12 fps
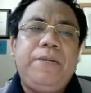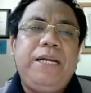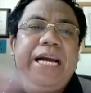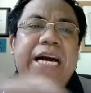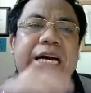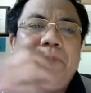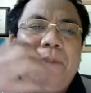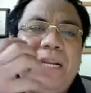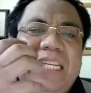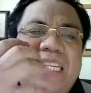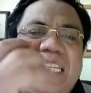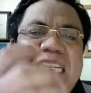and
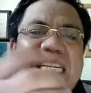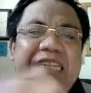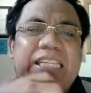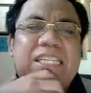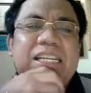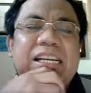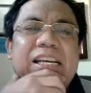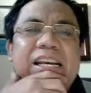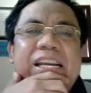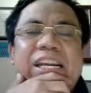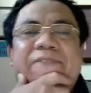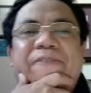persist
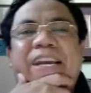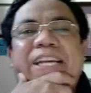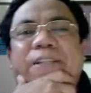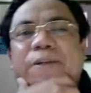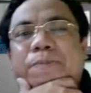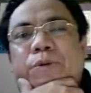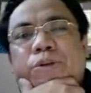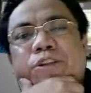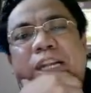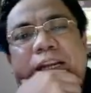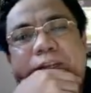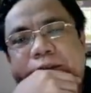in the face of
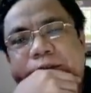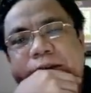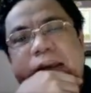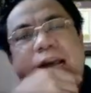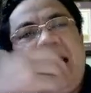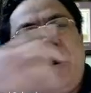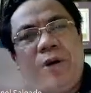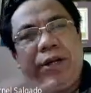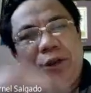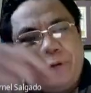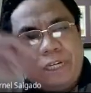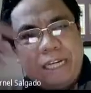frustration. How are
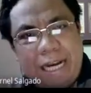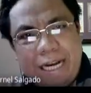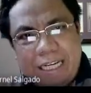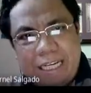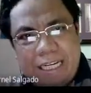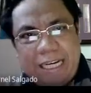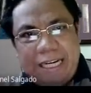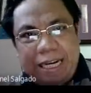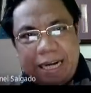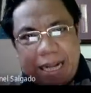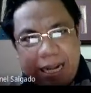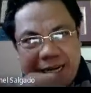you reacting
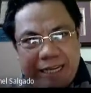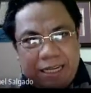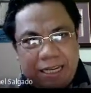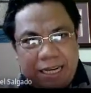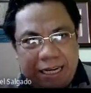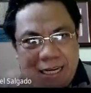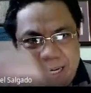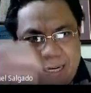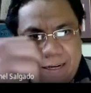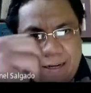and acting in